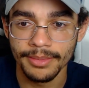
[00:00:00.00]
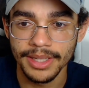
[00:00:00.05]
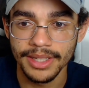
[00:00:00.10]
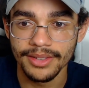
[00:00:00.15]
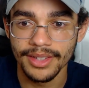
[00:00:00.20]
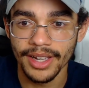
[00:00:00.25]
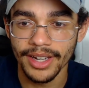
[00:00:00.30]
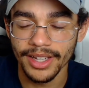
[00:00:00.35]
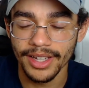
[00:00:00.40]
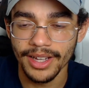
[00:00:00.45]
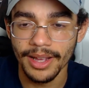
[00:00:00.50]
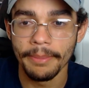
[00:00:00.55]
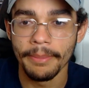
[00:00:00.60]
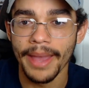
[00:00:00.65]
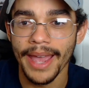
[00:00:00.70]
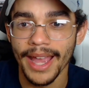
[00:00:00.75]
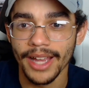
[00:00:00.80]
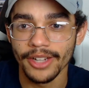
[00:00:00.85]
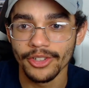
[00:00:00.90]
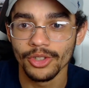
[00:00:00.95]
he's gonna come
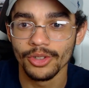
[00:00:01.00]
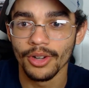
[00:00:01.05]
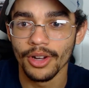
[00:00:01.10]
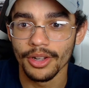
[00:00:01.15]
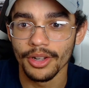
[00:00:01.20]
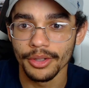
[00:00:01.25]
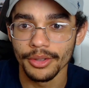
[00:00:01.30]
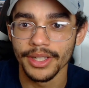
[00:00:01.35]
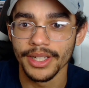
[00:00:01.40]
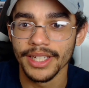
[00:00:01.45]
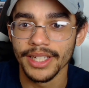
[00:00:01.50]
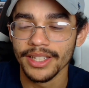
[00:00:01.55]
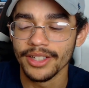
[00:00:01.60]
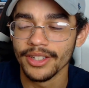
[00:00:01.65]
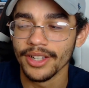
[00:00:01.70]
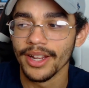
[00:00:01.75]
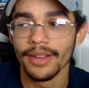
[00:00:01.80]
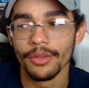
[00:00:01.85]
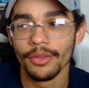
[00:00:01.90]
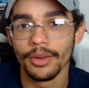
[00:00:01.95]
back stronger than he
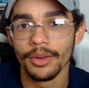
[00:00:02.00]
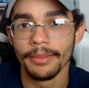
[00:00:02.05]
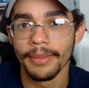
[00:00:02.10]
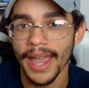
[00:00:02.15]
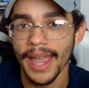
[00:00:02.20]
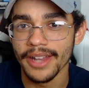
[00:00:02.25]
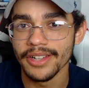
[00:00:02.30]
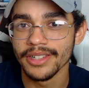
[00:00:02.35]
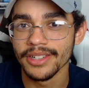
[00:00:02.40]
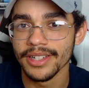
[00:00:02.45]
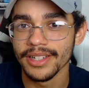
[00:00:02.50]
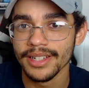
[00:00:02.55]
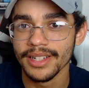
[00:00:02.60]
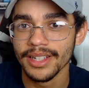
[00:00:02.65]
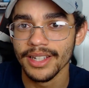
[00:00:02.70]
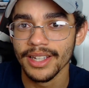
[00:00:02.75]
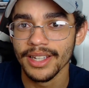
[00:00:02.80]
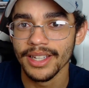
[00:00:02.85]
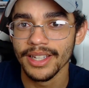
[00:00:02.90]
could ever imagine.